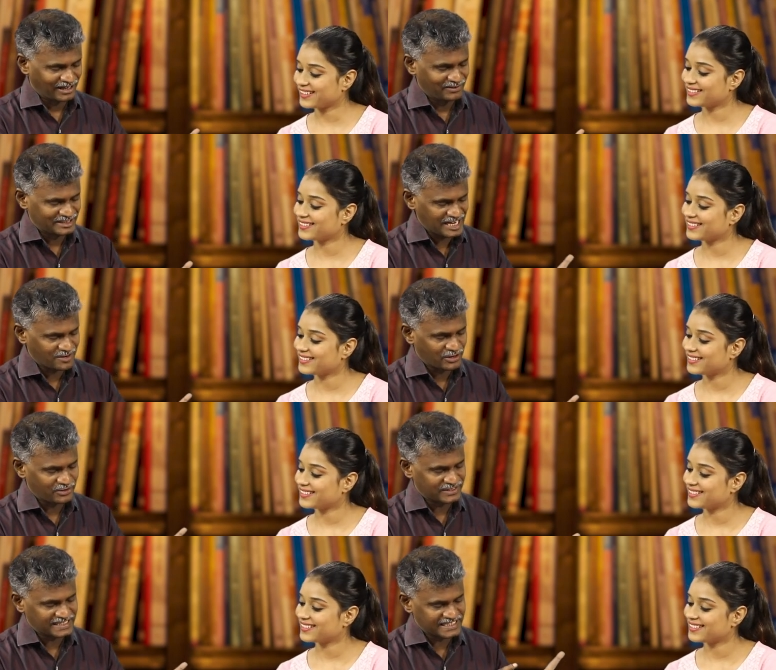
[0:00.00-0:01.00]
Speaker 1: I, I will take
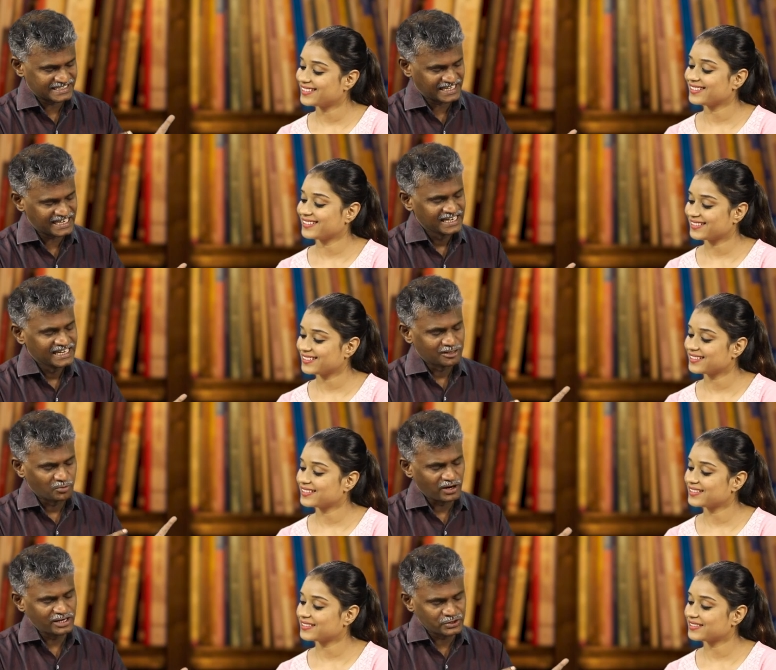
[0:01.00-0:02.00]
what you said. See,
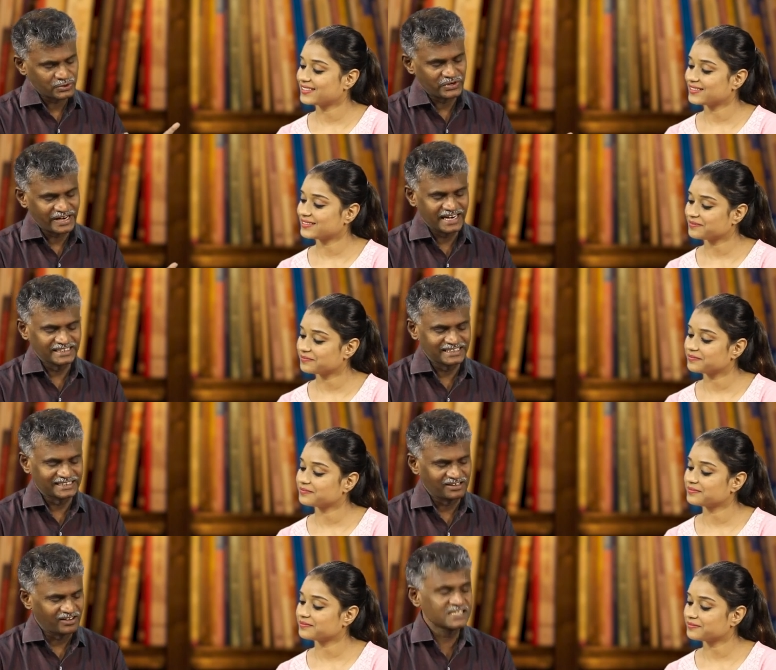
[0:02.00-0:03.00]
the boy should realize
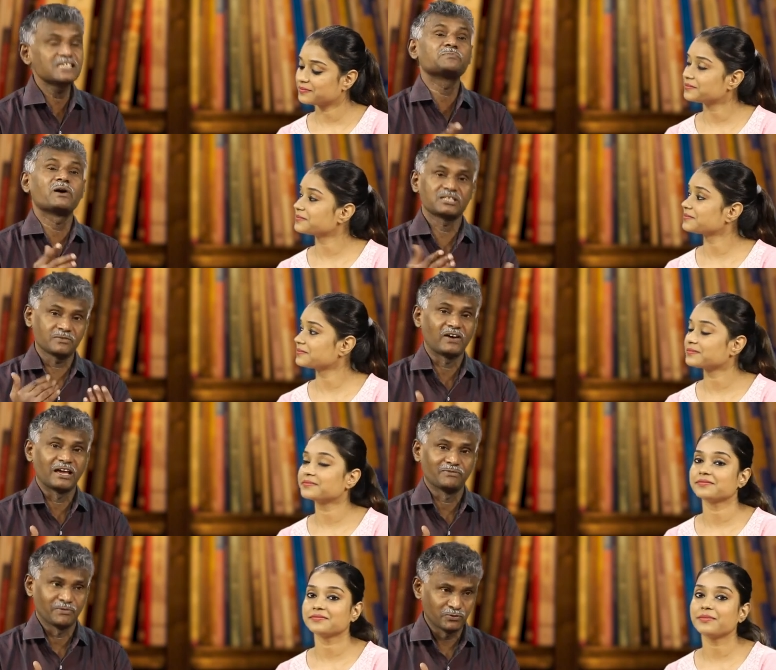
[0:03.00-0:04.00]
that loss is part of
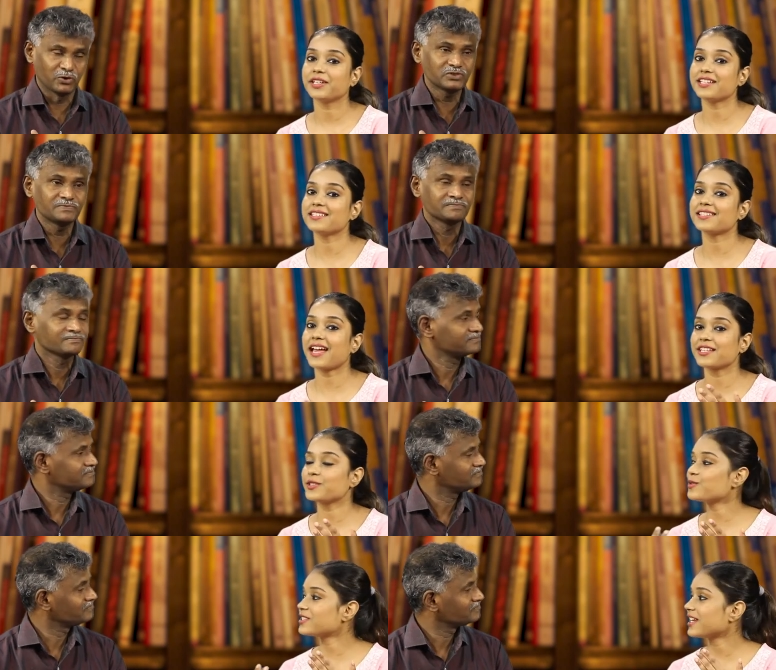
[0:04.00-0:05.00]
life, of course.
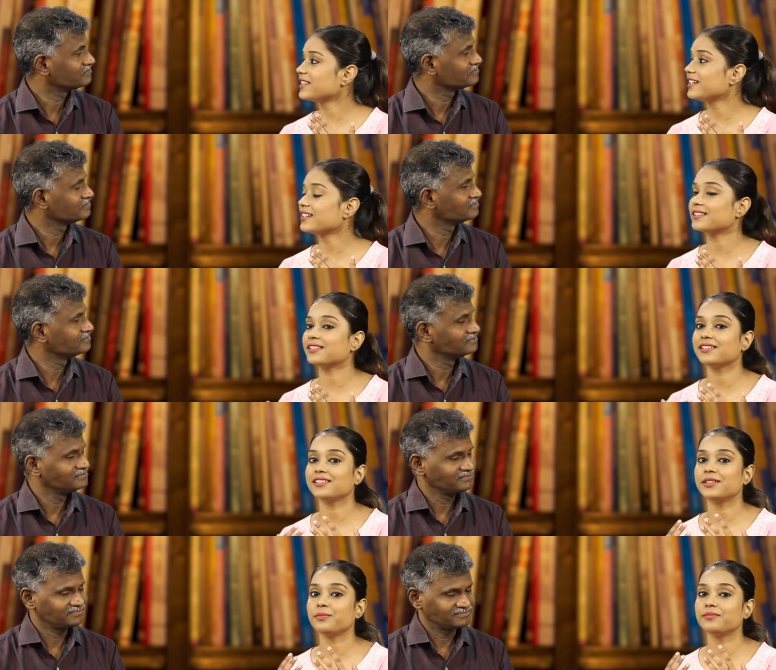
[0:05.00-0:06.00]
as you hmm. said that hmm.
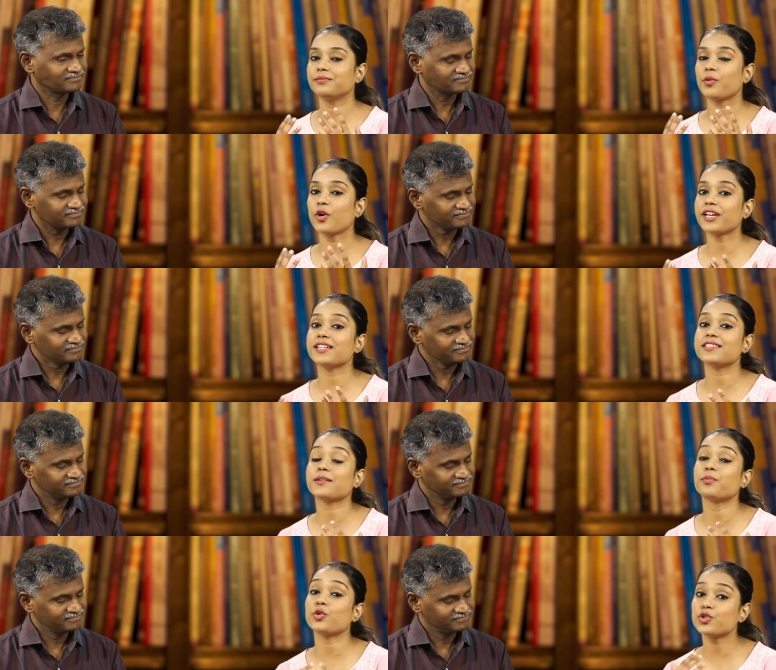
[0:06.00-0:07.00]
Speaker 2: the boy is
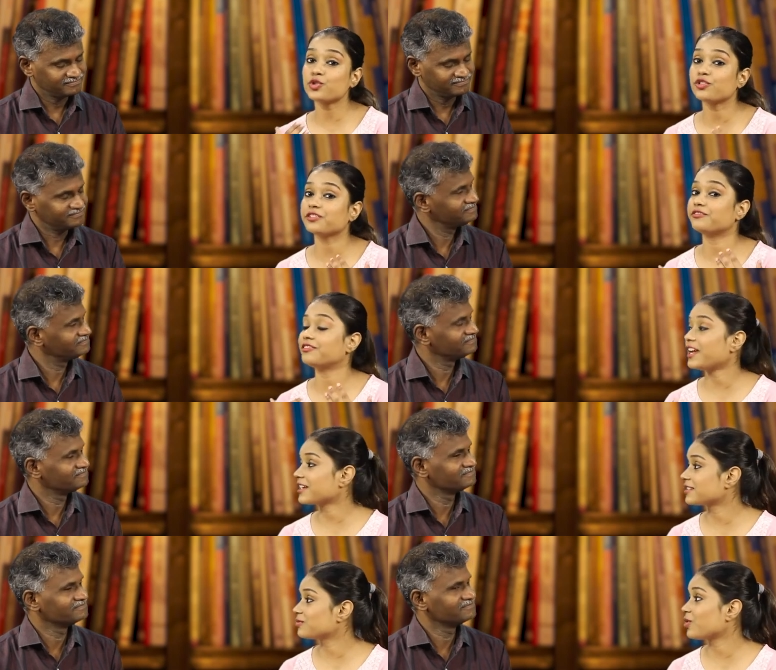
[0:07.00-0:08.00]
supposed to
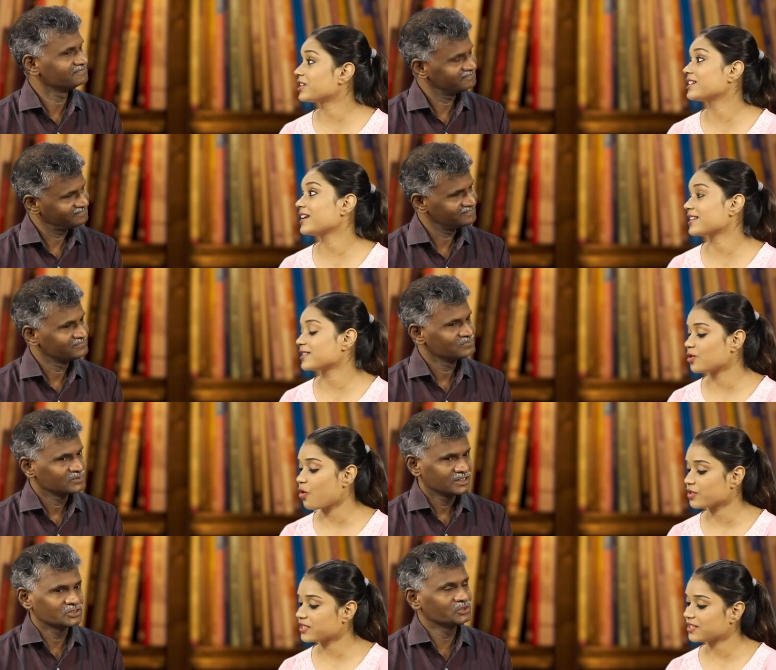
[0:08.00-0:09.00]
reflect what he has
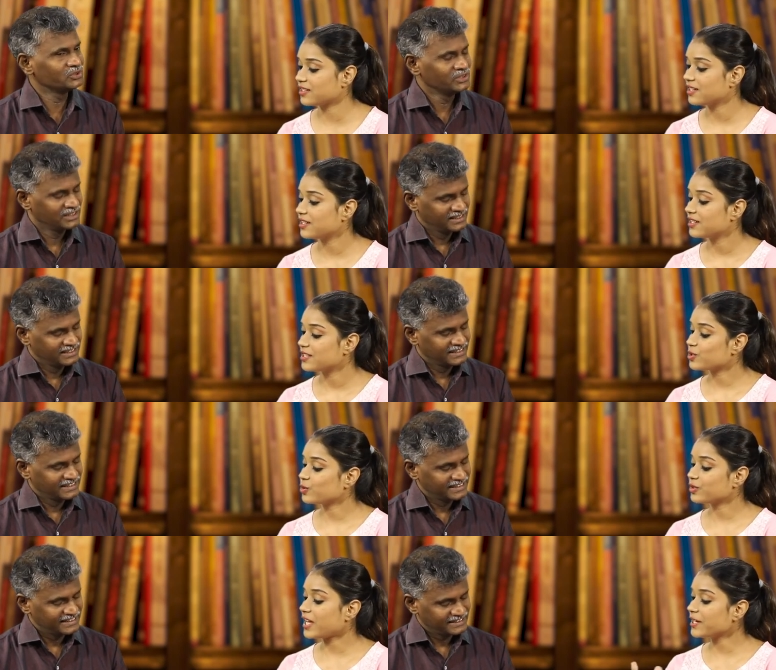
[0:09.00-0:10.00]
lost. So,
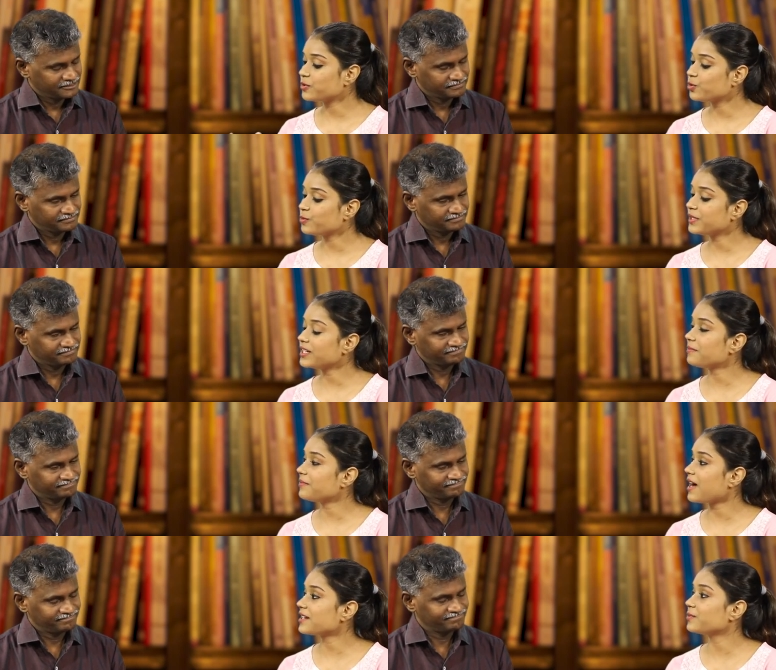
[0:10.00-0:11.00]
so that could be a
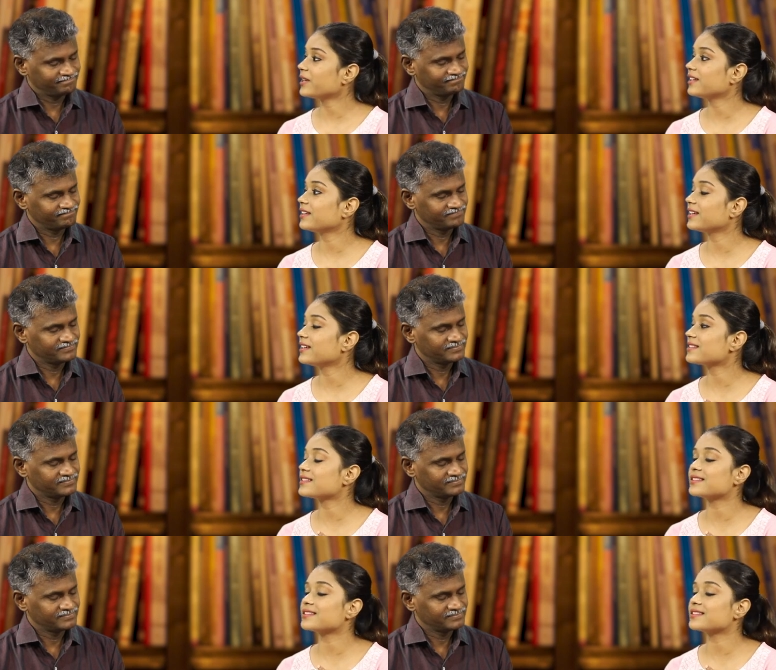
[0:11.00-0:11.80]
part where he